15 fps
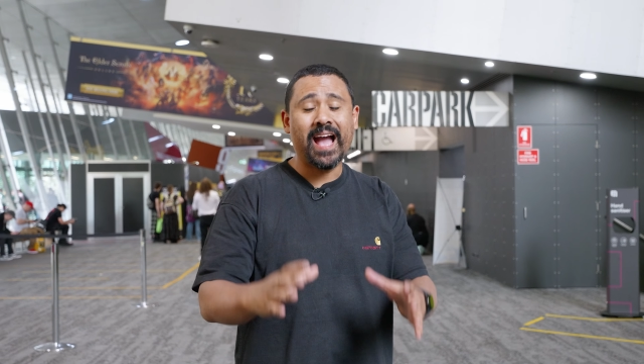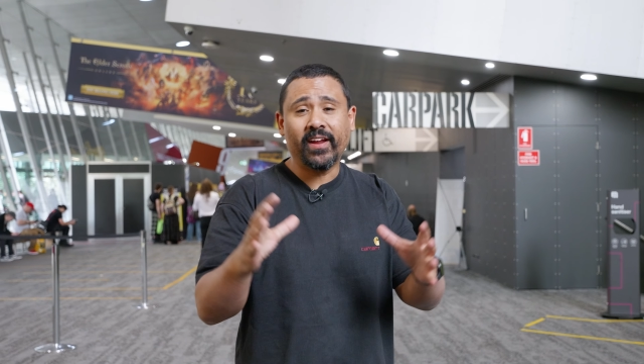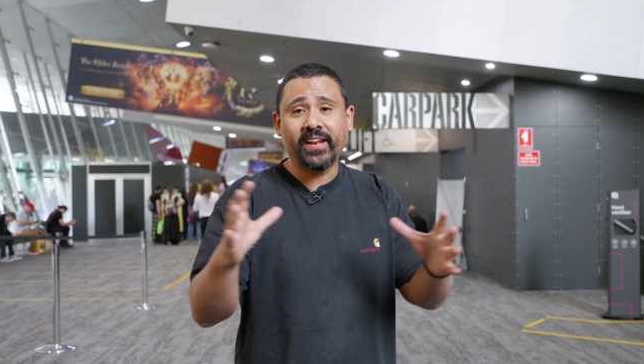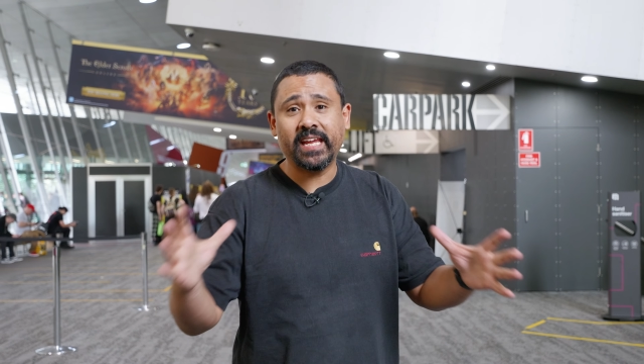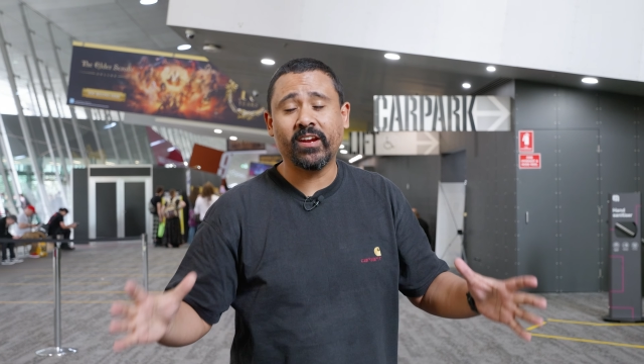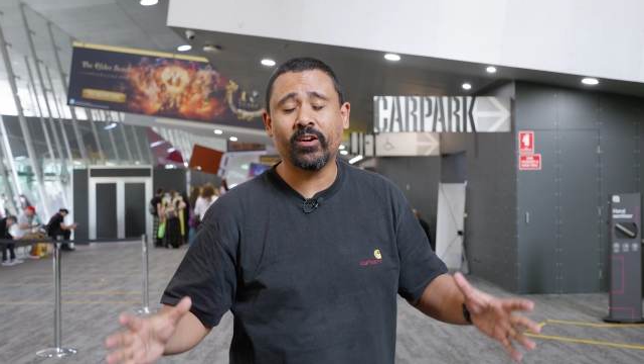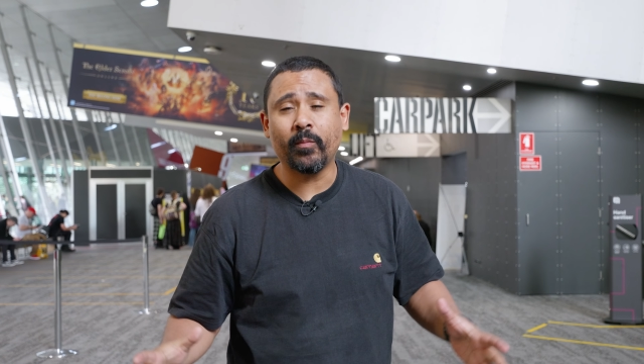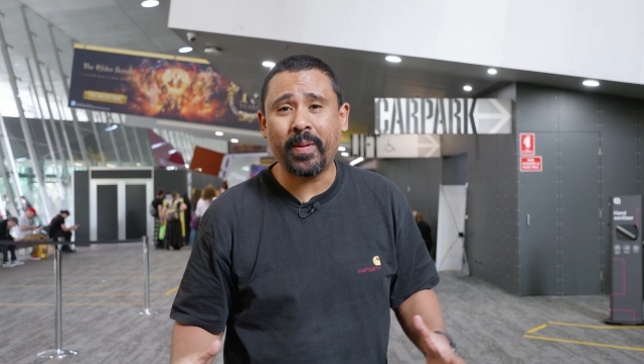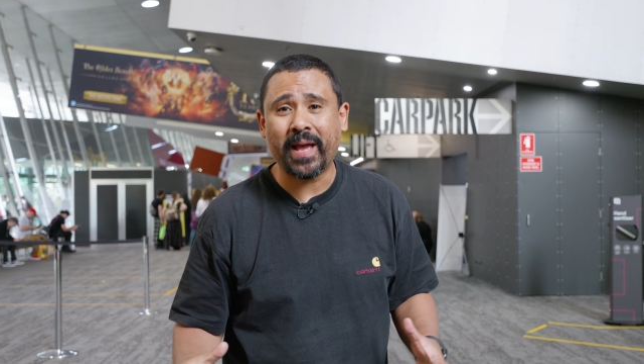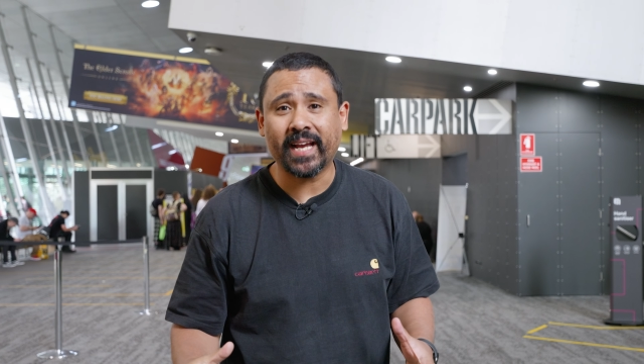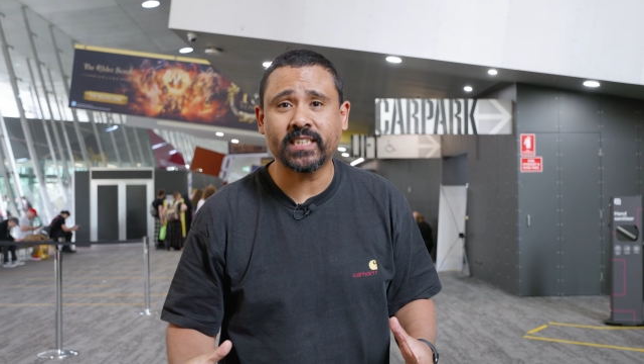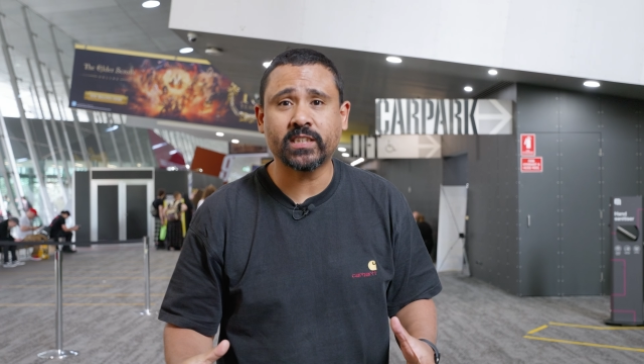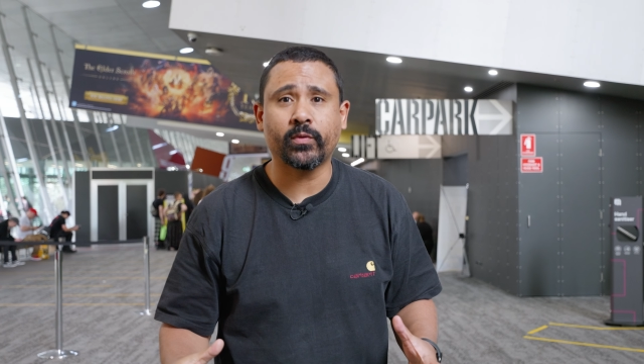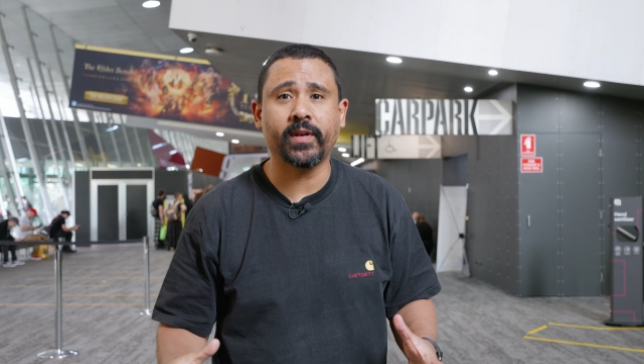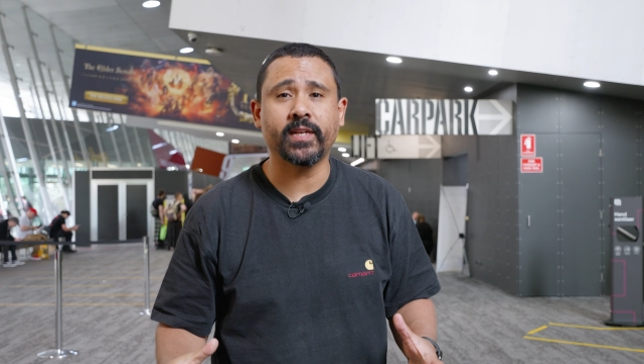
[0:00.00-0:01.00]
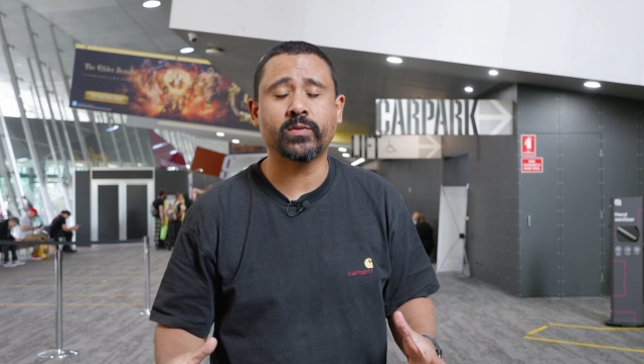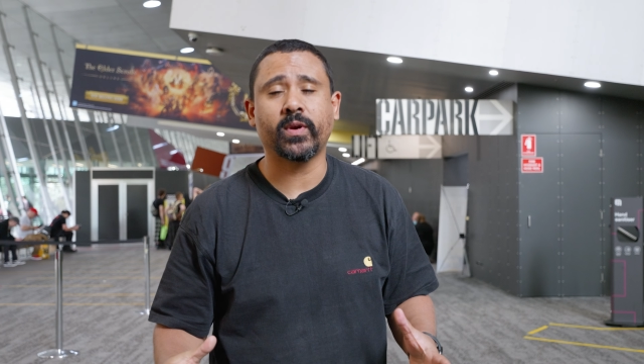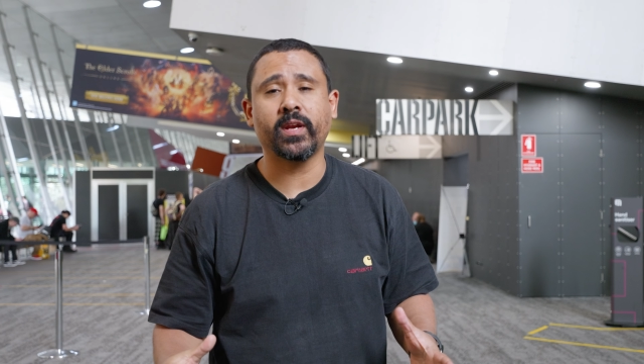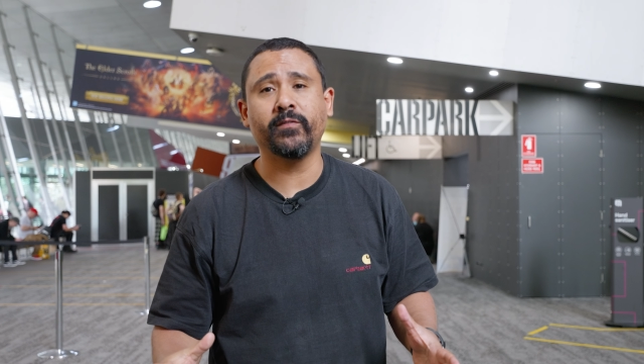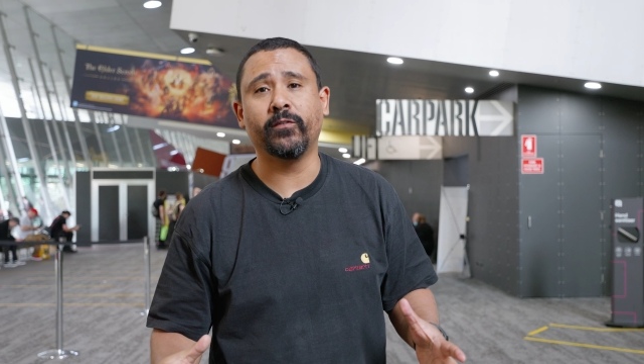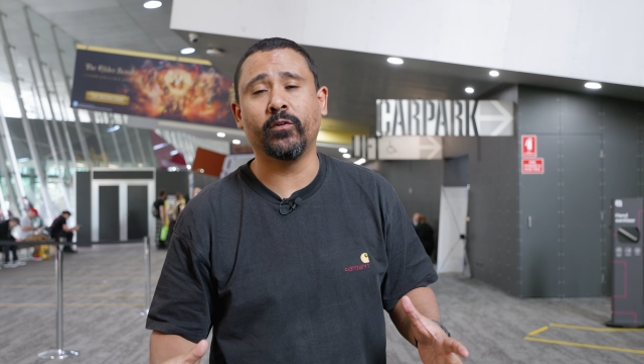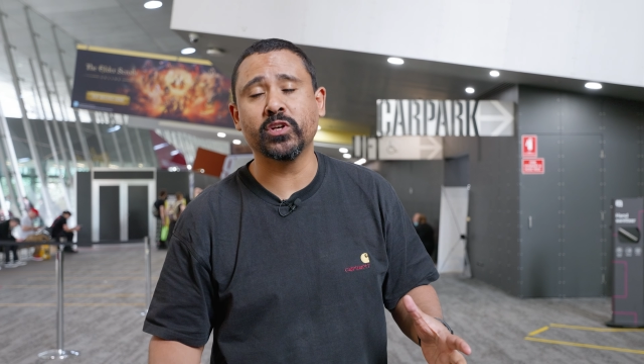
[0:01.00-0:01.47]
out here at PAX
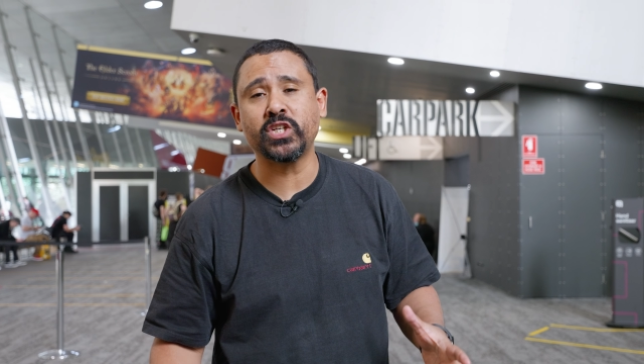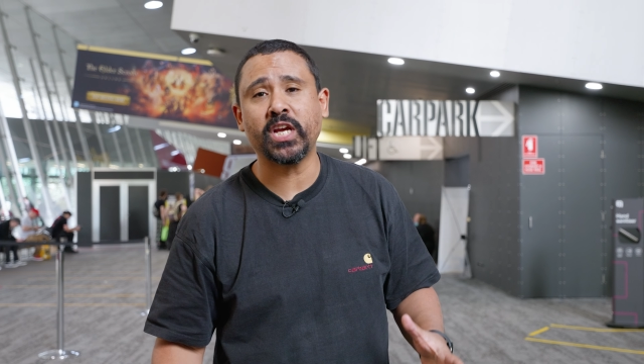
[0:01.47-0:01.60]
2024